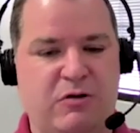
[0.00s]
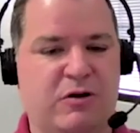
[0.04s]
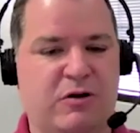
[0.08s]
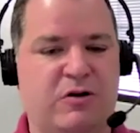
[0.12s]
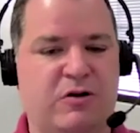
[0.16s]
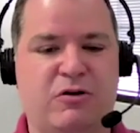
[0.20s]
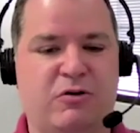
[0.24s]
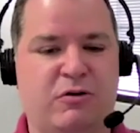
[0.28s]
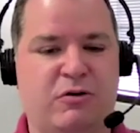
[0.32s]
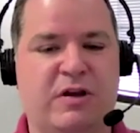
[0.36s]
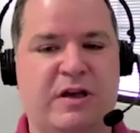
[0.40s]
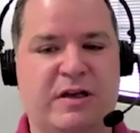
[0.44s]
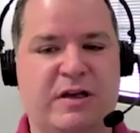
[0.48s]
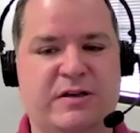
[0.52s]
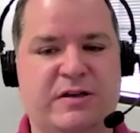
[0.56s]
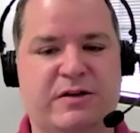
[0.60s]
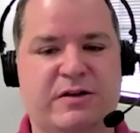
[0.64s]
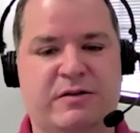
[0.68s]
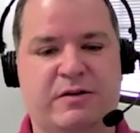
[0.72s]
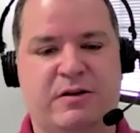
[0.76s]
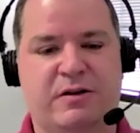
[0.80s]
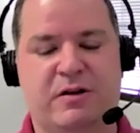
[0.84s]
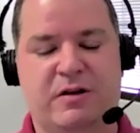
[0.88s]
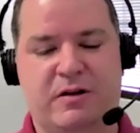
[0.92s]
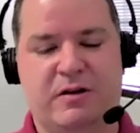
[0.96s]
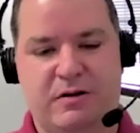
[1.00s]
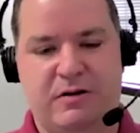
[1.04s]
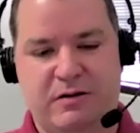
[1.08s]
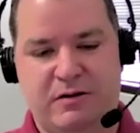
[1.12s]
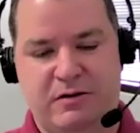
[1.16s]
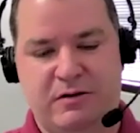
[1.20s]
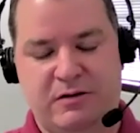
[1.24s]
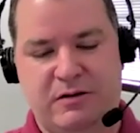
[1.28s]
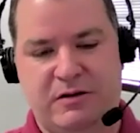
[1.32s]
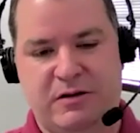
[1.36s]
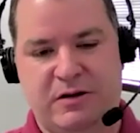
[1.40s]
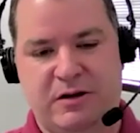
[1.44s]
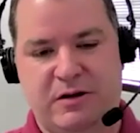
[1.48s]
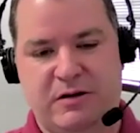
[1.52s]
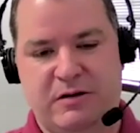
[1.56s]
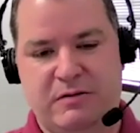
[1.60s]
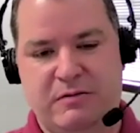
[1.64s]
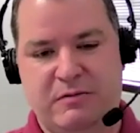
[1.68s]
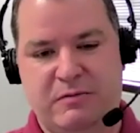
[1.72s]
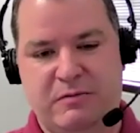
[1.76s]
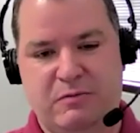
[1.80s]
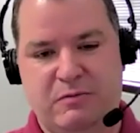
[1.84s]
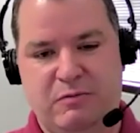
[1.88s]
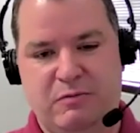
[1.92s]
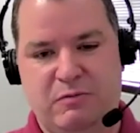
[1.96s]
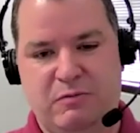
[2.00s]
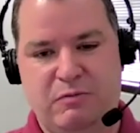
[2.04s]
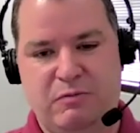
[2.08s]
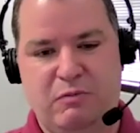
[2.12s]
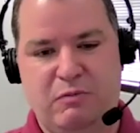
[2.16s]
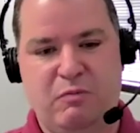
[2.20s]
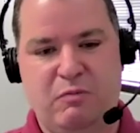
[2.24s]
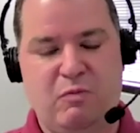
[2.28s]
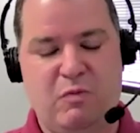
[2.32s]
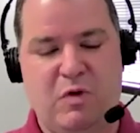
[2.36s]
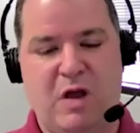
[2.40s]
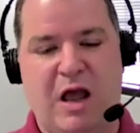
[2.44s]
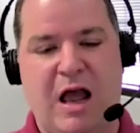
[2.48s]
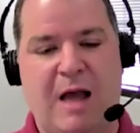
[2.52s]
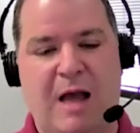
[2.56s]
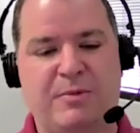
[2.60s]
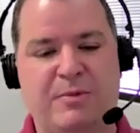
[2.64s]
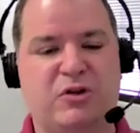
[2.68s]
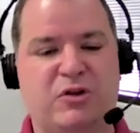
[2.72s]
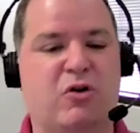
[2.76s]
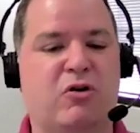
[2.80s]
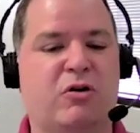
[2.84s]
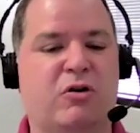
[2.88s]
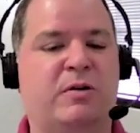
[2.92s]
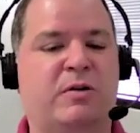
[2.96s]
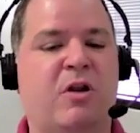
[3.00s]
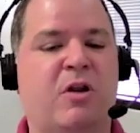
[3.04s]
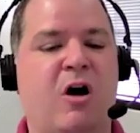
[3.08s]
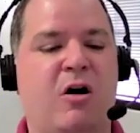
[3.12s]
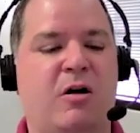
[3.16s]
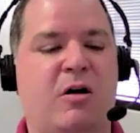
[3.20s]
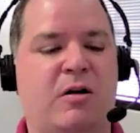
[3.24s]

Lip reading: do things that I'm sure